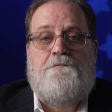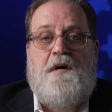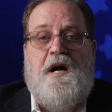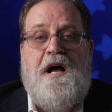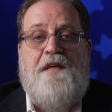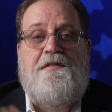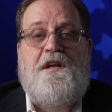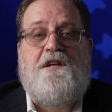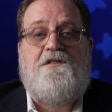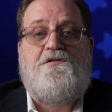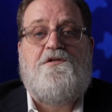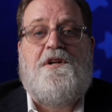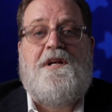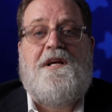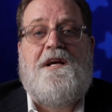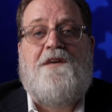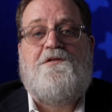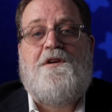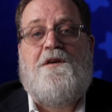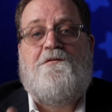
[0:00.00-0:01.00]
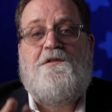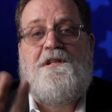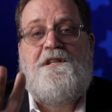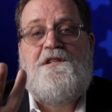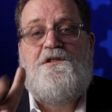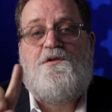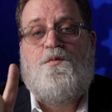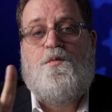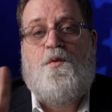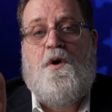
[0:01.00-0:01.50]
I think it's going to have at
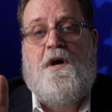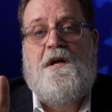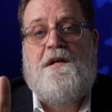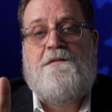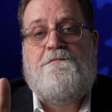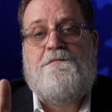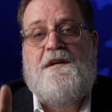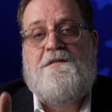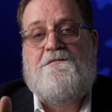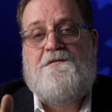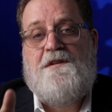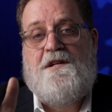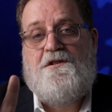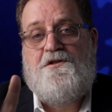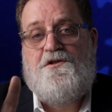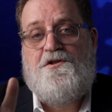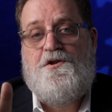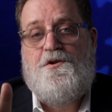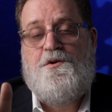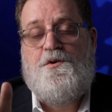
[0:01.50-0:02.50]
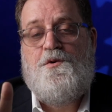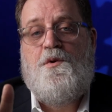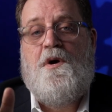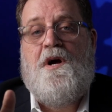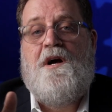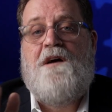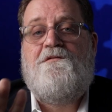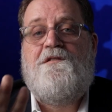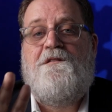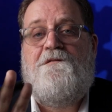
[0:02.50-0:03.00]
least one, if not two,
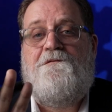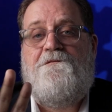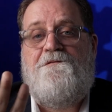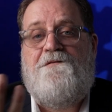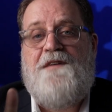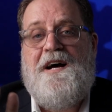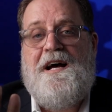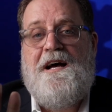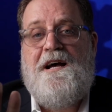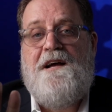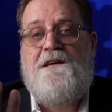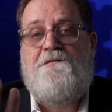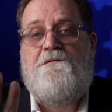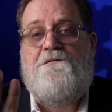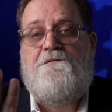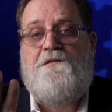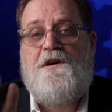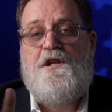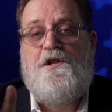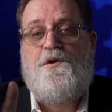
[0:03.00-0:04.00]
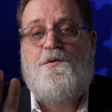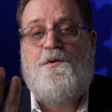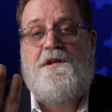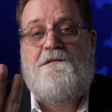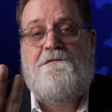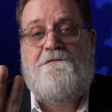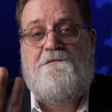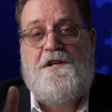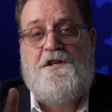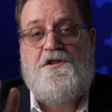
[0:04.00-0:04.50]
of the 5 following
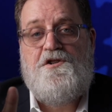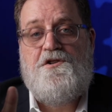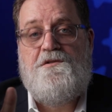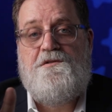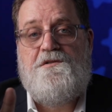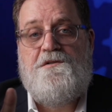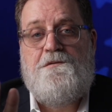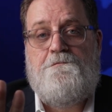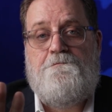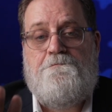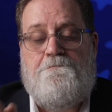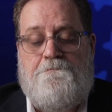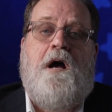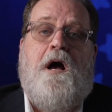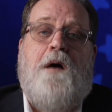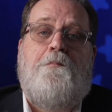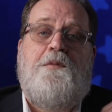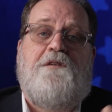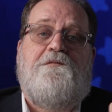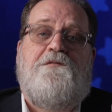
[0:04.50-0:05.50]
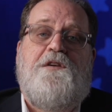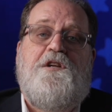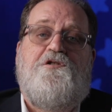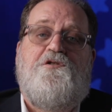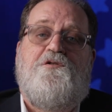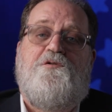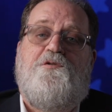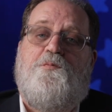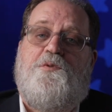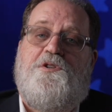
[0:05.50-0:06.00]
features. A big
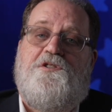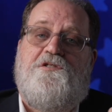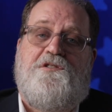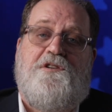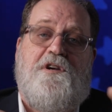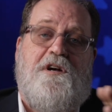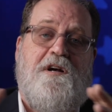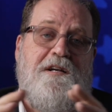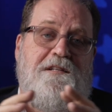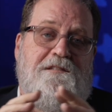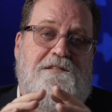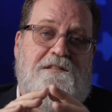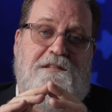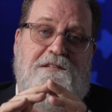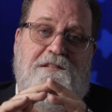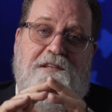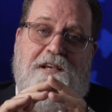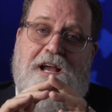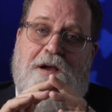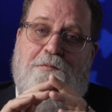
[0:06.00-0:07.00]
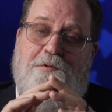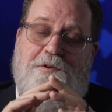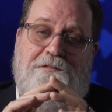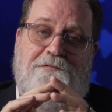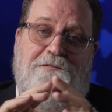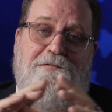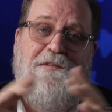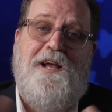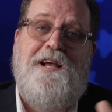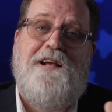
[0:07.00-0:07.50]
feature that would just cause this camera to
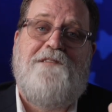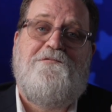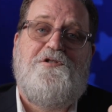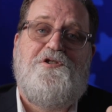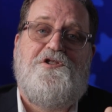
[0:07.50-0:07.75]
fly off the